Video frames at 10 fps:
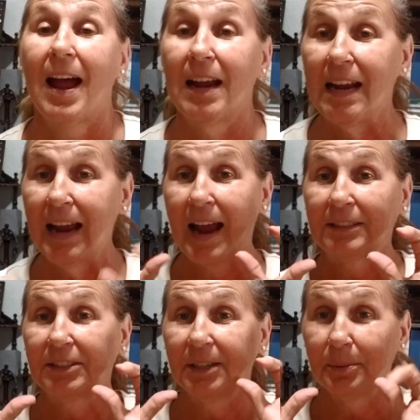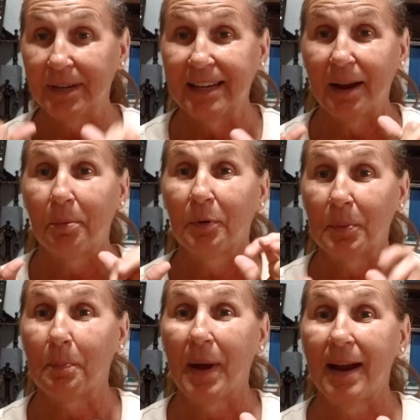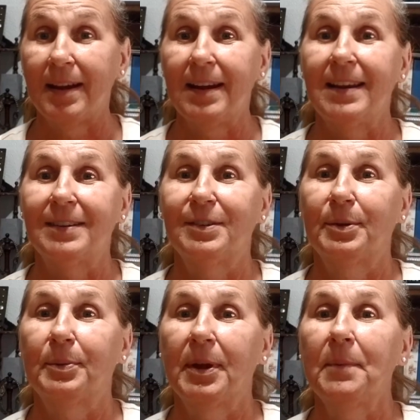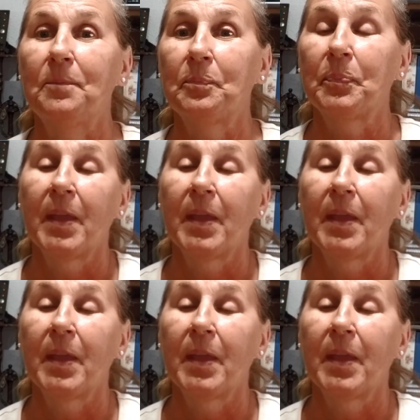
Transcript: I actually was able to bite into it.